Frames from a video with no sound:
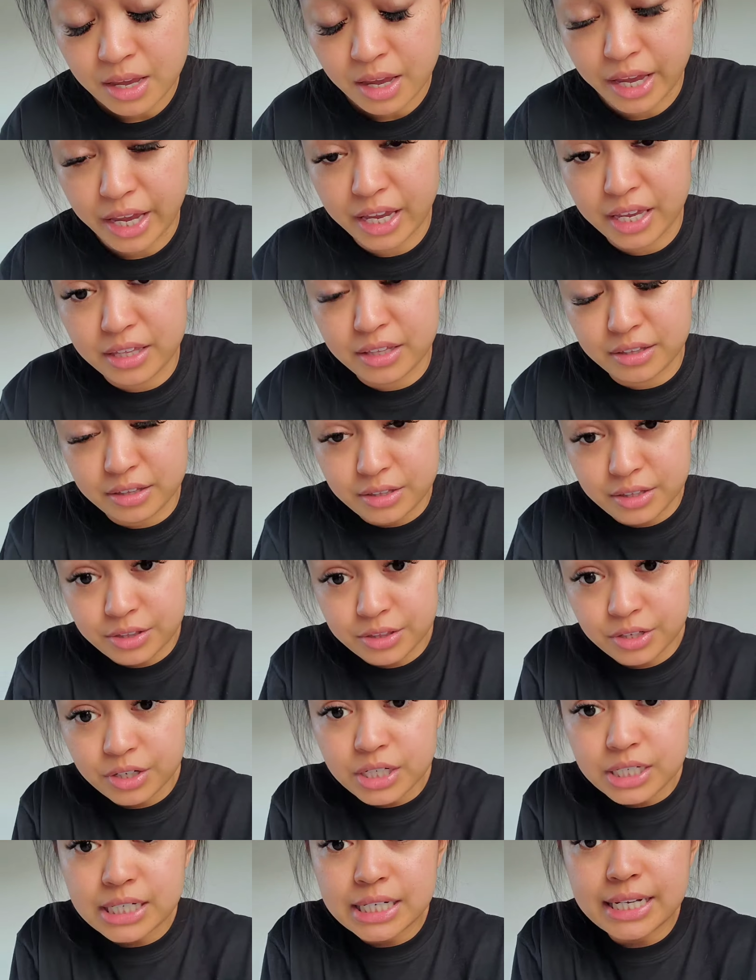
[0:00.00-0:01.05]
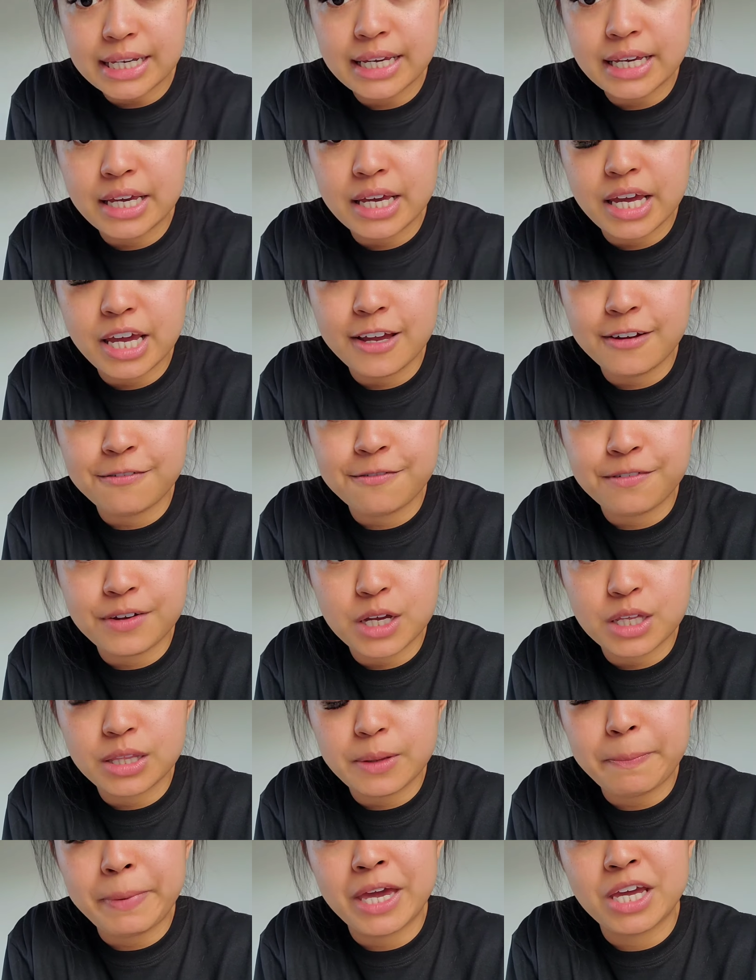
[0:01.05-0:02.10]
And thirdly, if
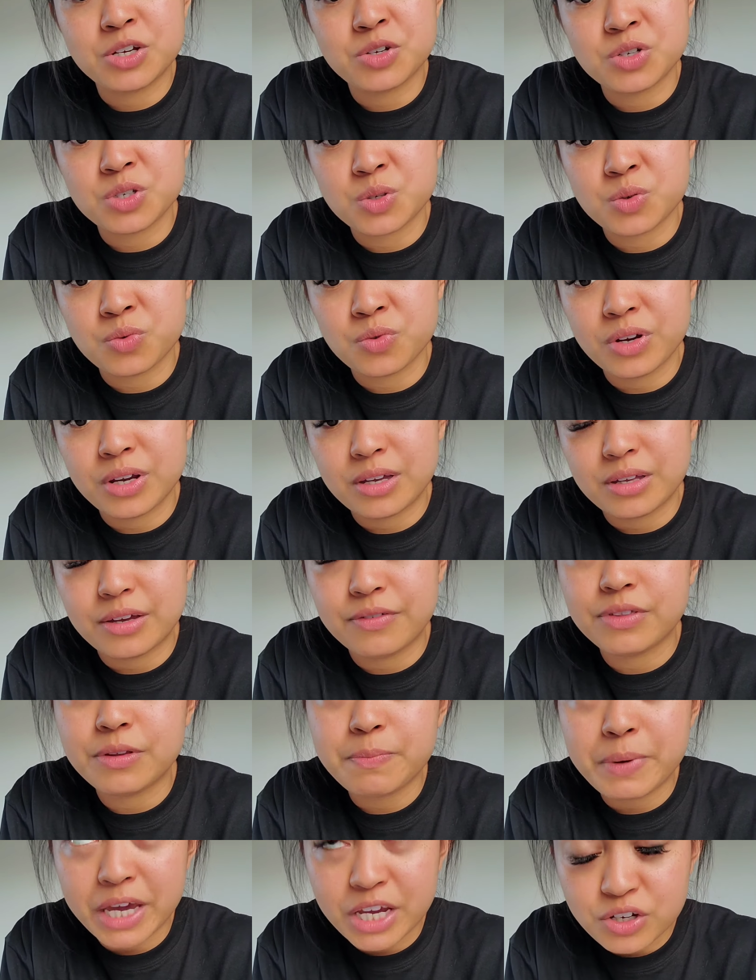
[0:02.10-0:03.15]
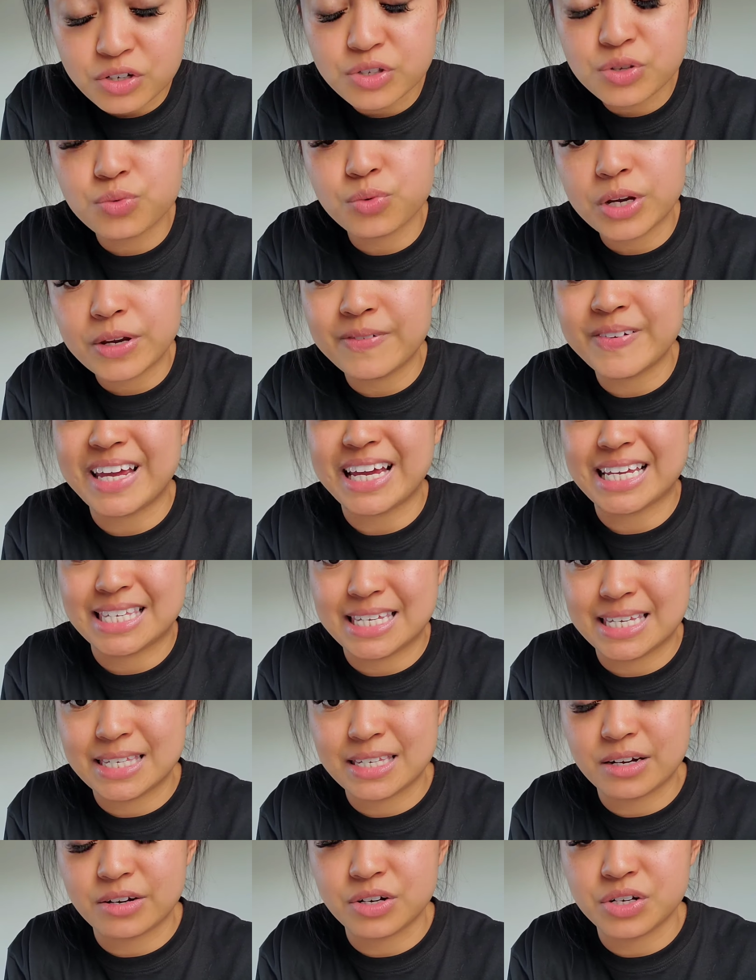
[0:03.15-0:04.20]
the patient's
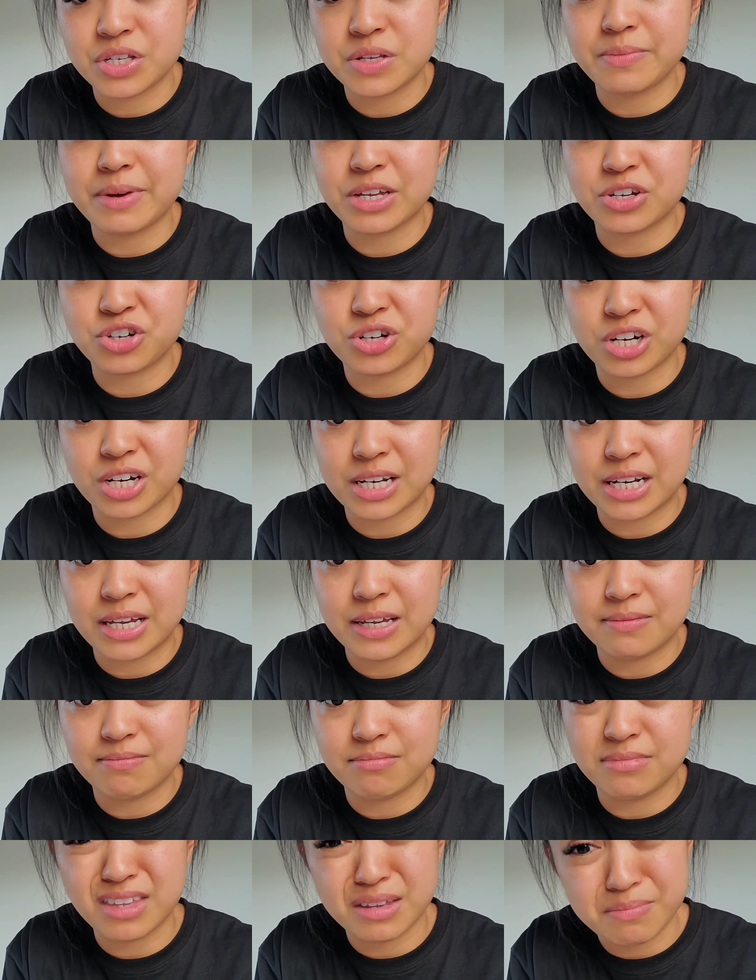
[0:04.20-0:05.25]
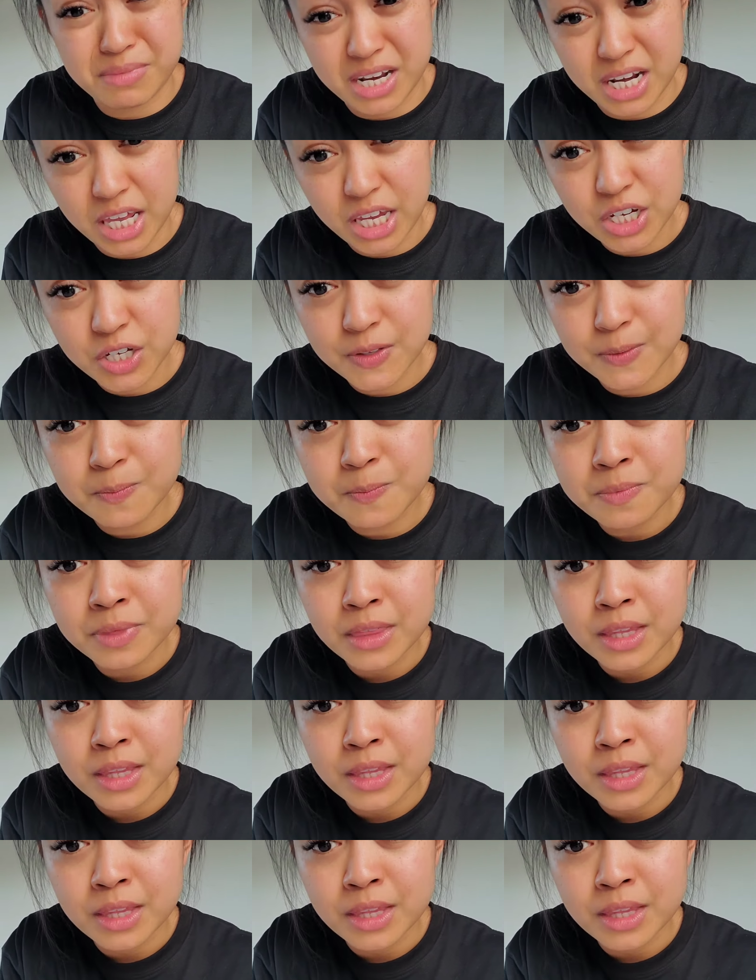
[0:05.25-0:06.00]
reflexes are symmetrically diminished,